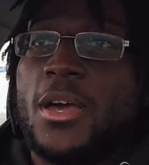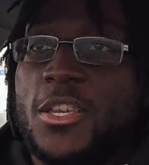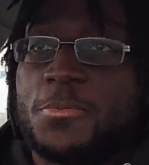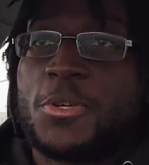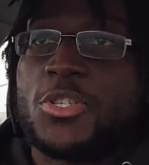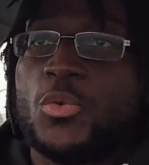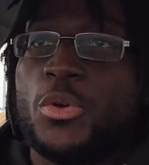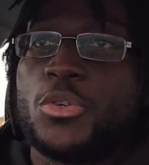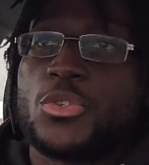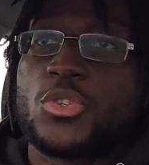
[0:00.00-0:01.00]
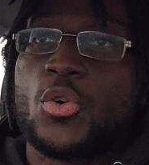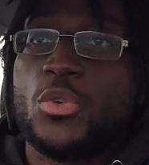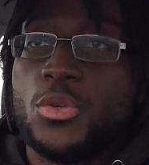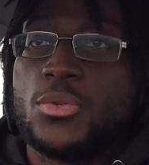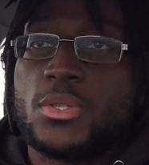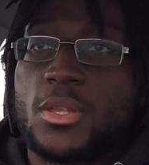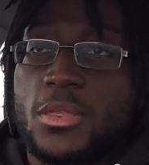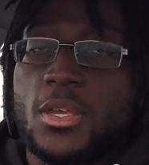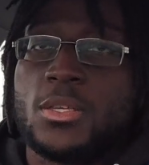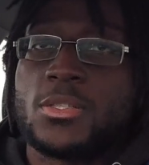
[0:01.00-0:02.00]
especially when you're so used to
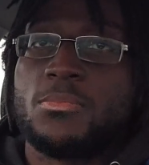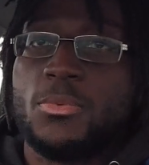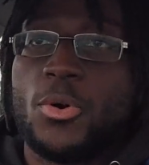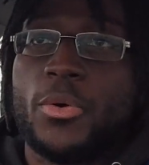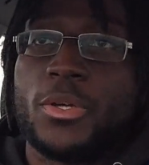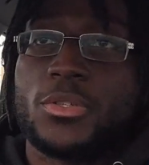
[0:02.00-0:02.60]
things going